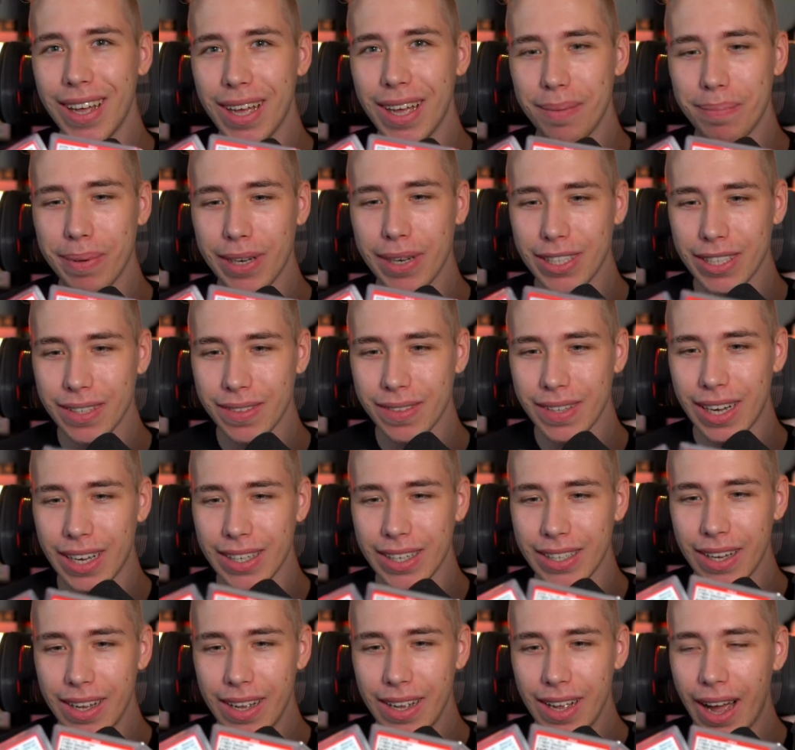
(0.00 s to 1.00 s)
And because of
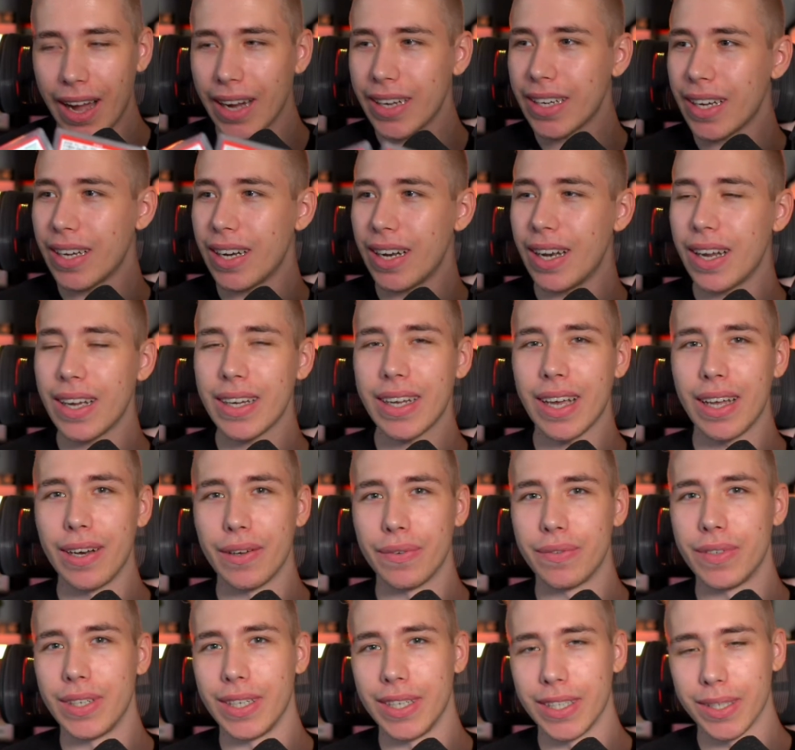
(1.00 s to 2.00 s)
that, I kind of like
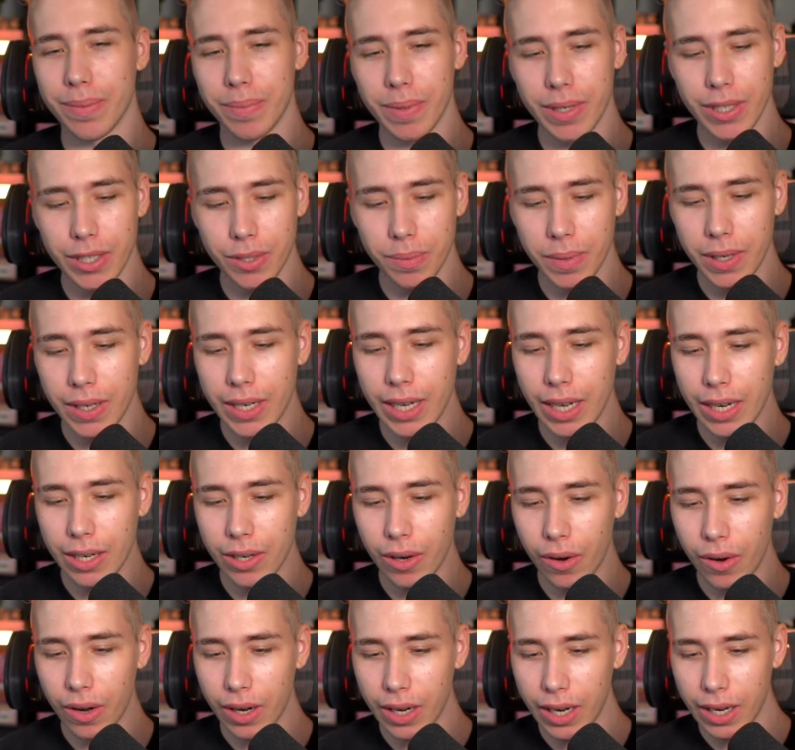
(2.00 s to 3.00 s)
NFTs, because when you get in
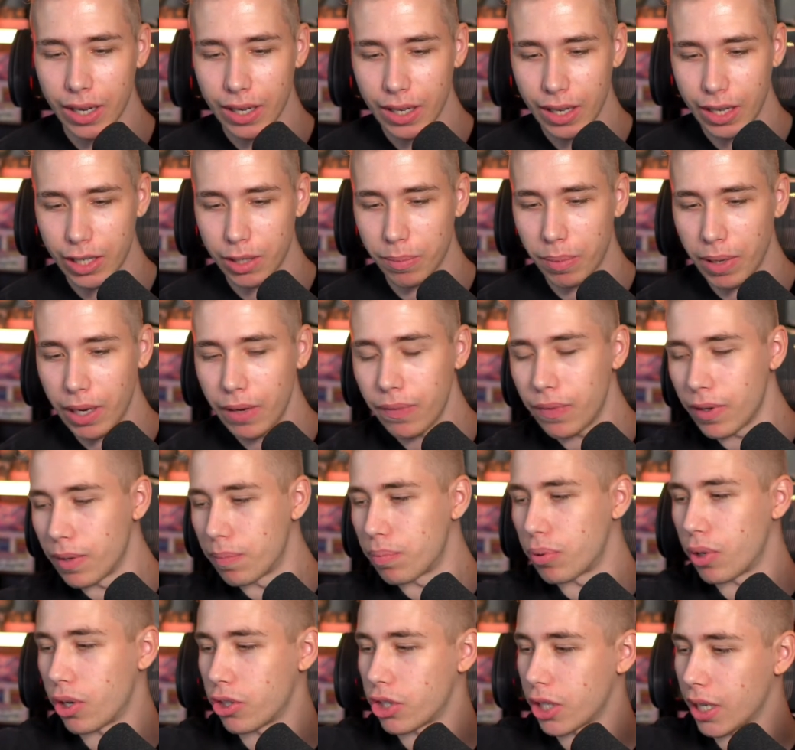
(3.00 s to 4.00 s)
early and you believe in a
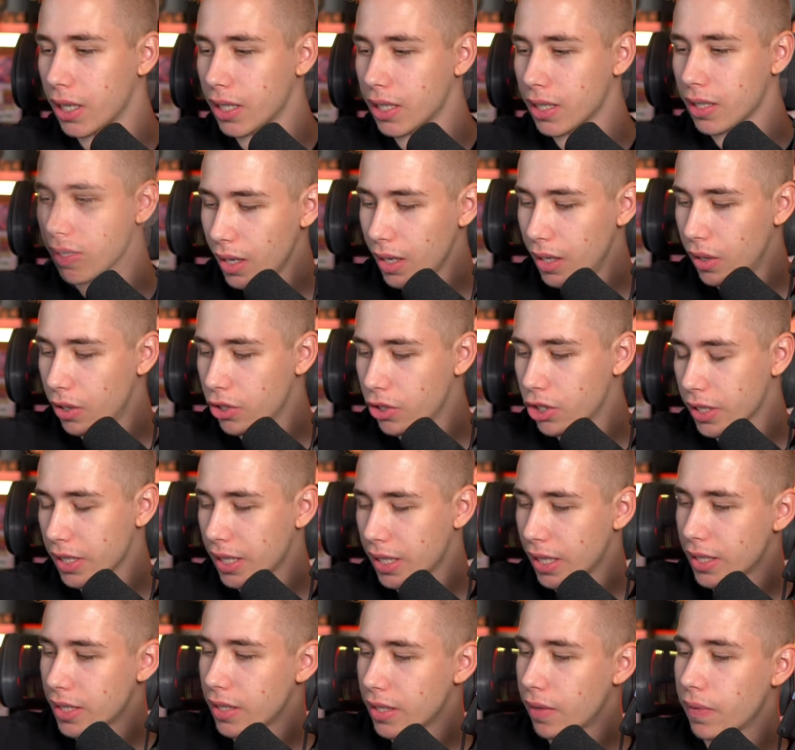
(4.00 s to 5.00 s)
project, you don't just
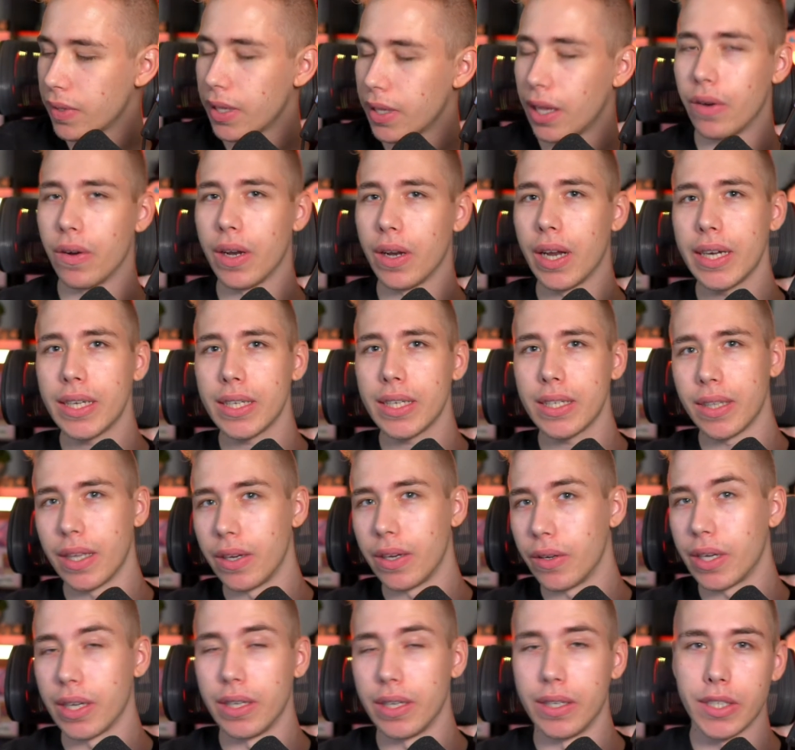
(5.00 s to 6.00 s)
get something that you like, that
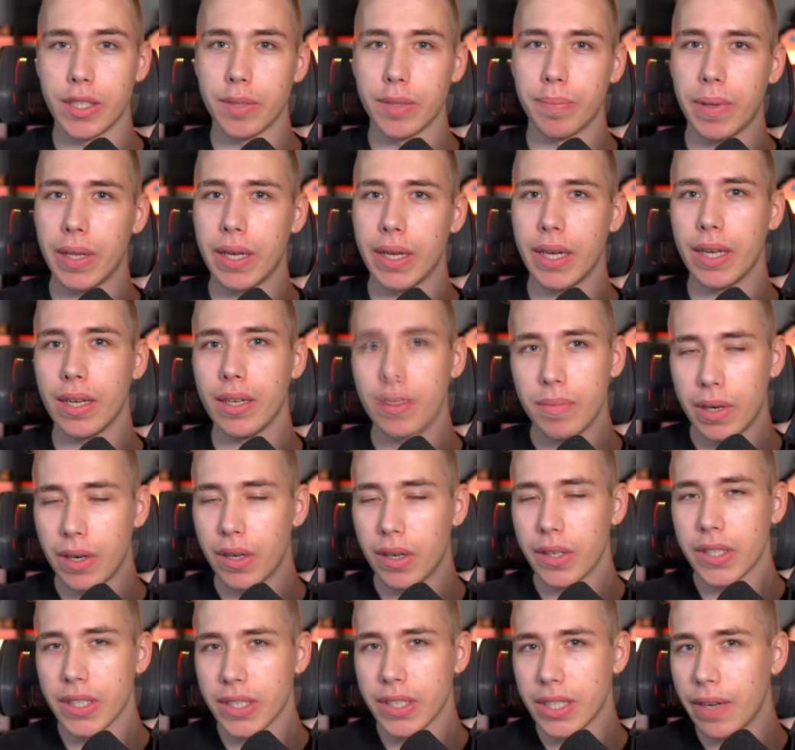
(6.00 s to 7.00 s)
you can display, but
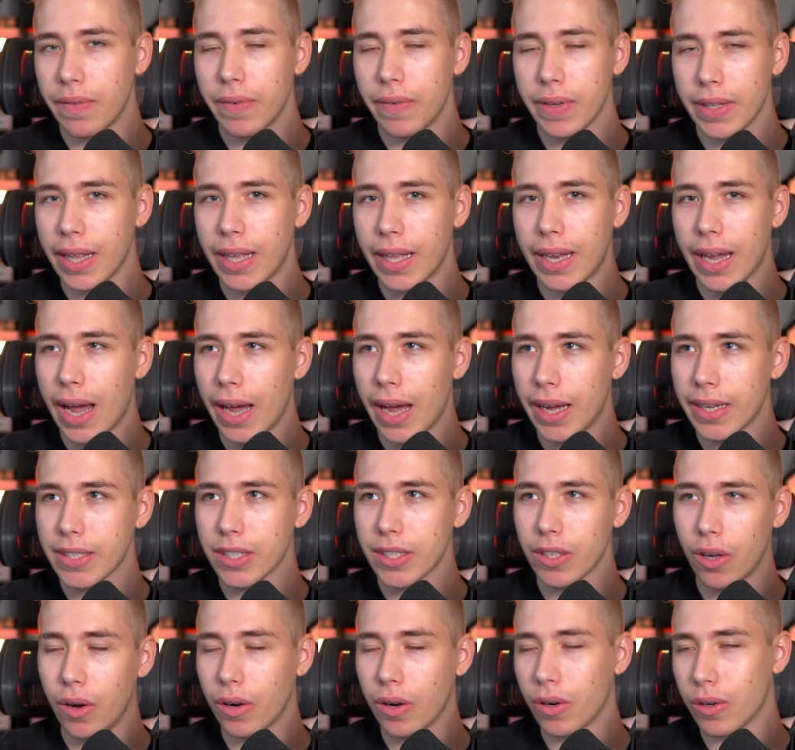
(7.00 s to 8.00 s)
also something that has
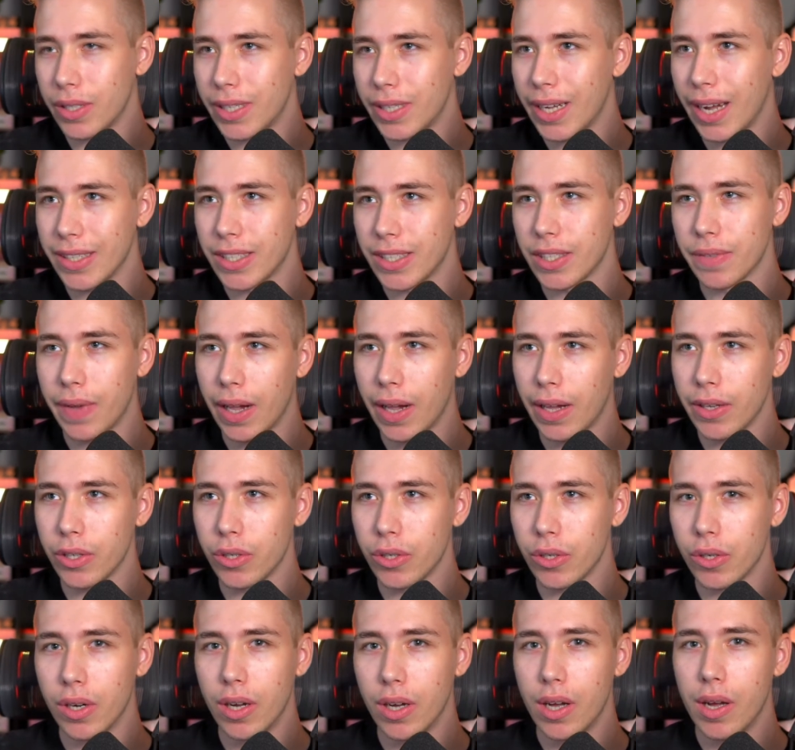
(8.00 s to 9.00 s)
or contains a value